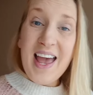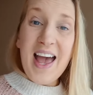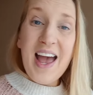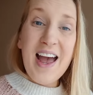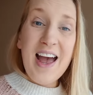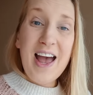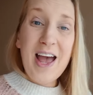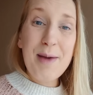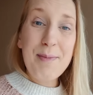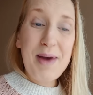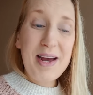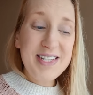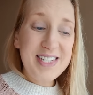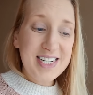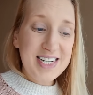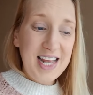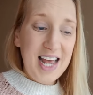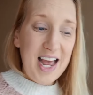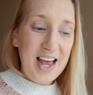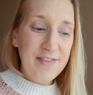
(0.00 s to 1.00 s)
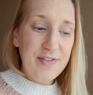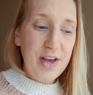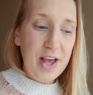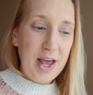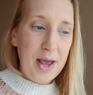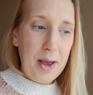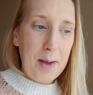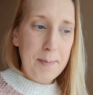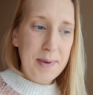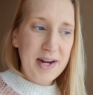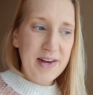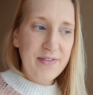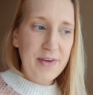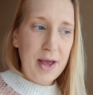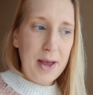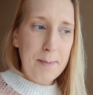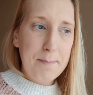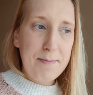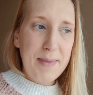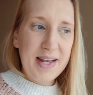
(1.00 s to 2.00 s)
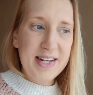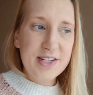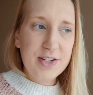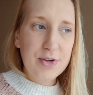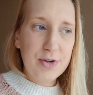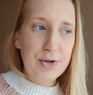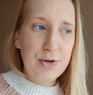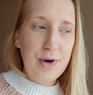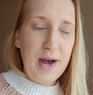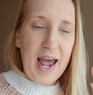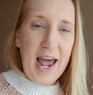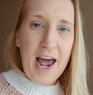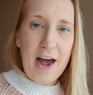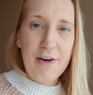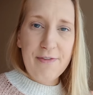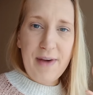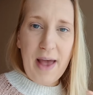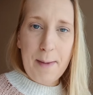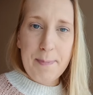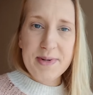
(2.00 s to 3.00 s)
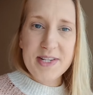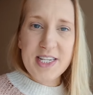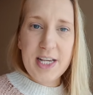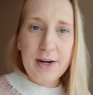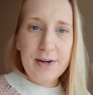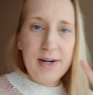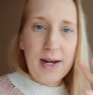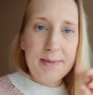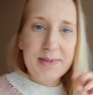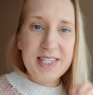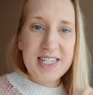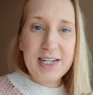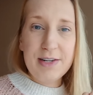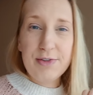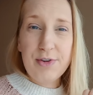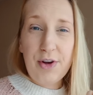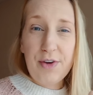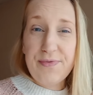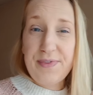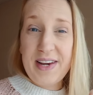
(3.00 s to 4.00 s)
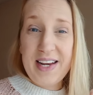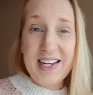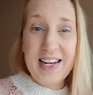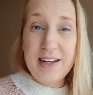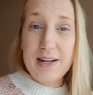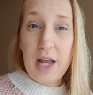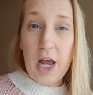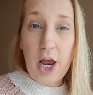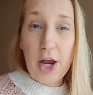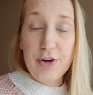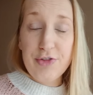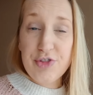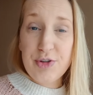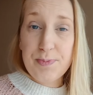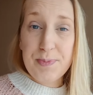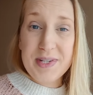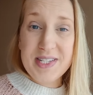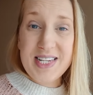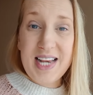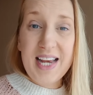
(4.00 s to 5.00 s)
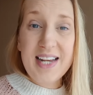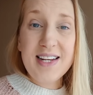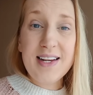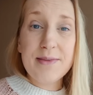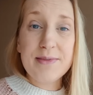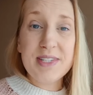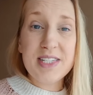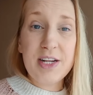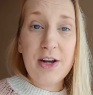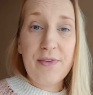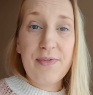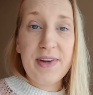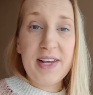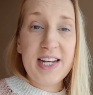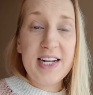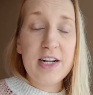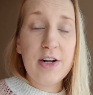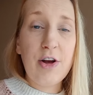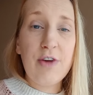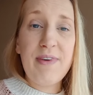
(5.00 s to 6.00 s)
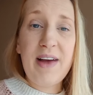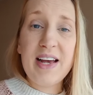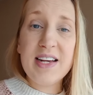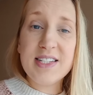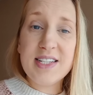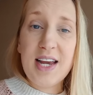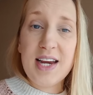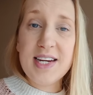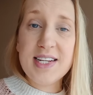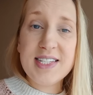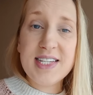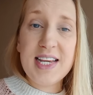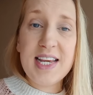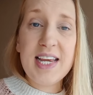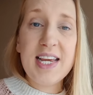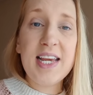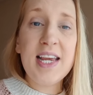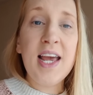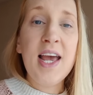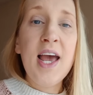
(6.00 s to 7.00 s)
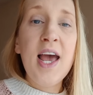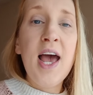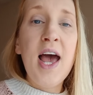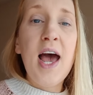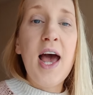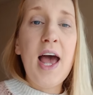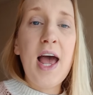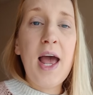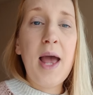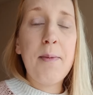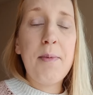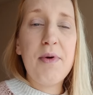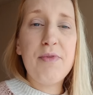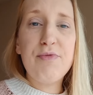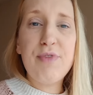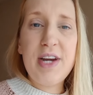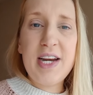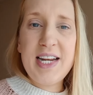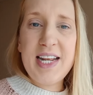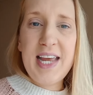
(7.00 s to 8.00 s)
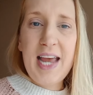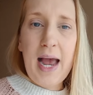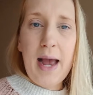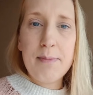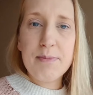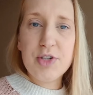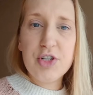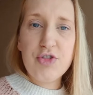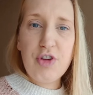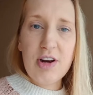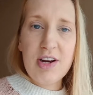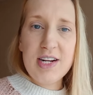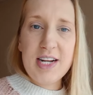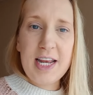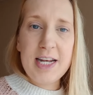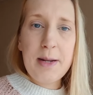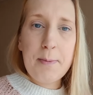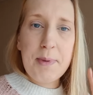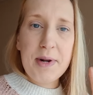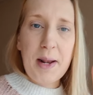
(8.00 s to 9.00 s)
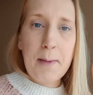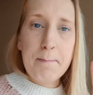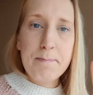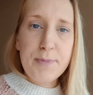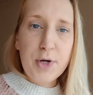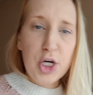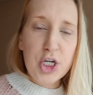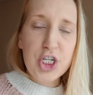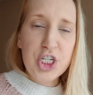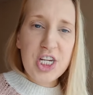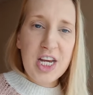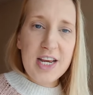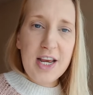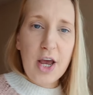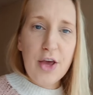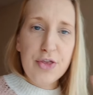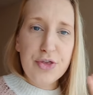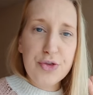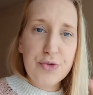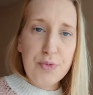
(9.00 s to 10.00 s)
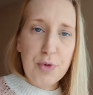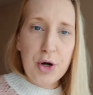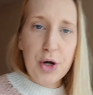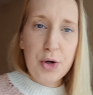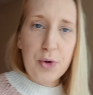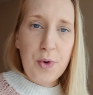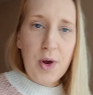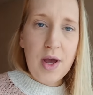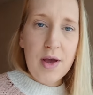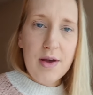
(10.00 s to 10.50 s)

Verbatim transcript: Um, I did have a, bit of a mental health episode. I'm still not feeling 100%. I'm still feeling a lot of anxiety. Um, really am struggling, but I'm pushing through